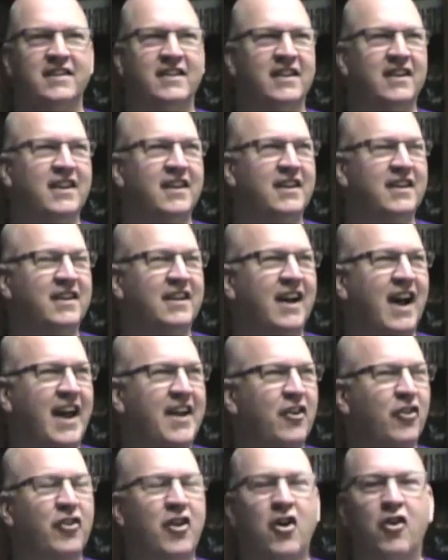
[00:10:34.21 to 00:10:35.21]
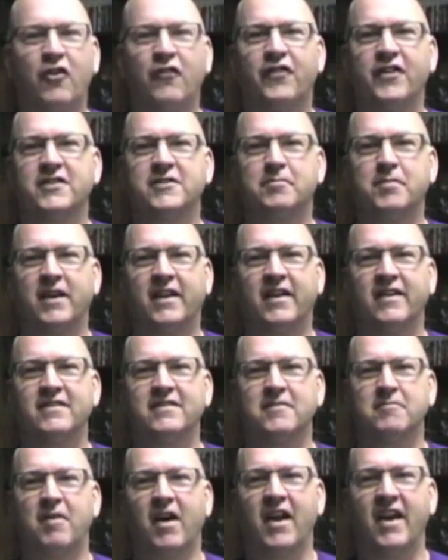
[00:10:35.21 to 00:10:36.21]
Uh, I don't know if it's because
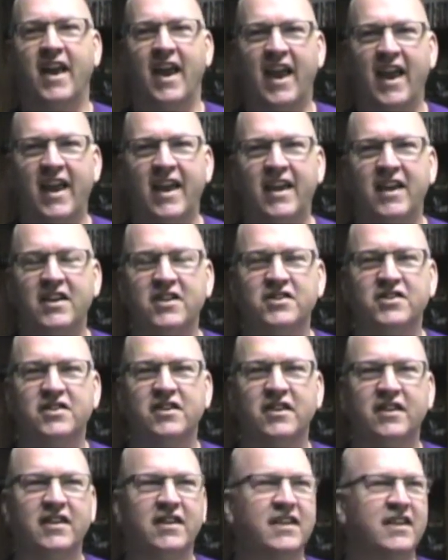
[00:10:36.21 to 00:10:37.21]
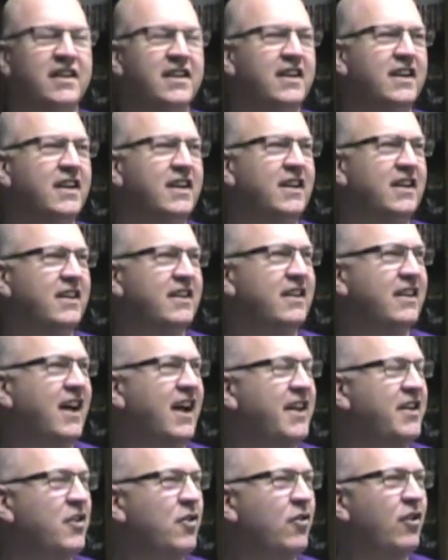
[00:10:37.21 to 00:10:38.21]
of my age. Uh,
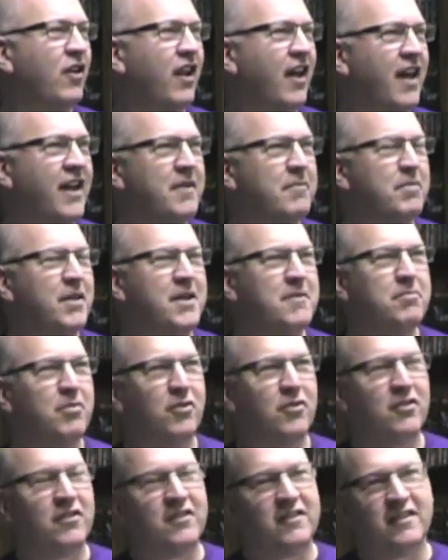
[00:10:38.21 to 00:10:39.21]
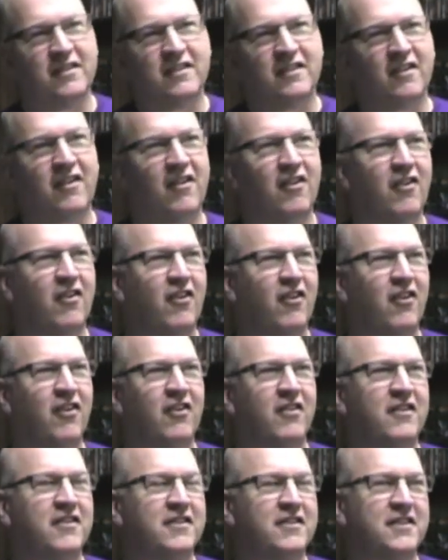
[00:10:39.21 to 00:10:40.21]
I know a lot of people
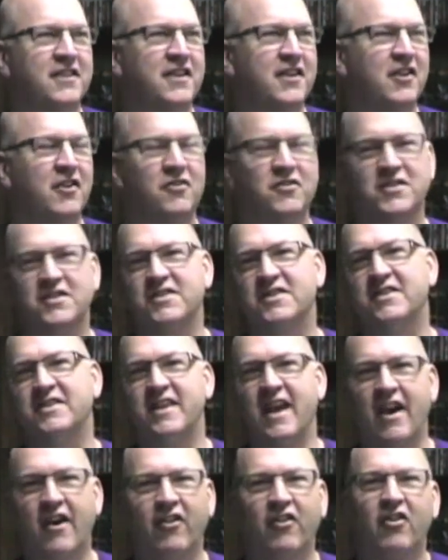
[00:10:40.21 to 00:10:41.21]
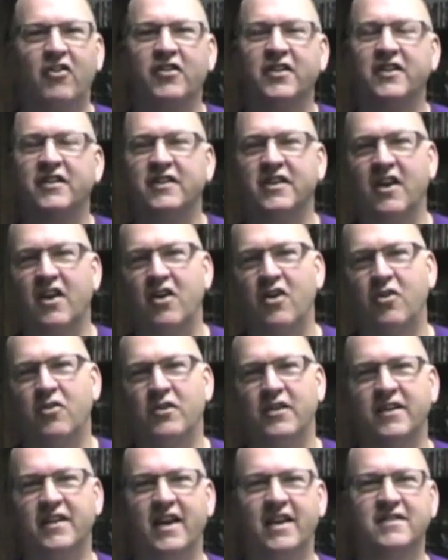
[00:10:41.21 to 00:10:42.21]
are, you know, just download it and go,
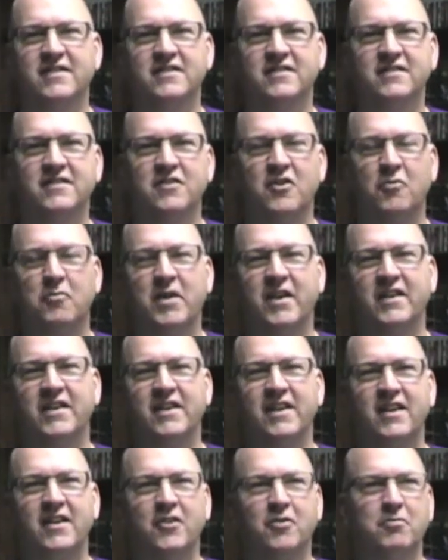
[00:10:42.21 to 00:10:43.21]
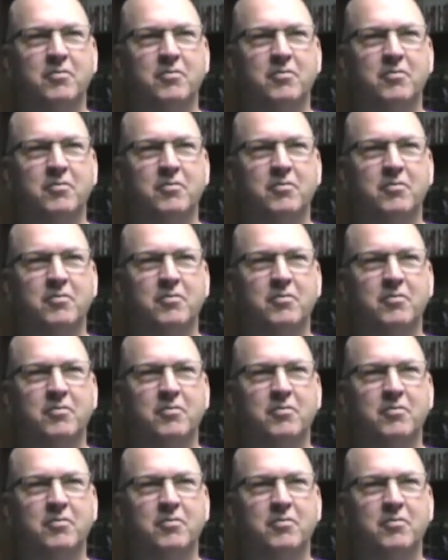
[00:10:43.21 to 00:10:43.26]
and that's no big deal.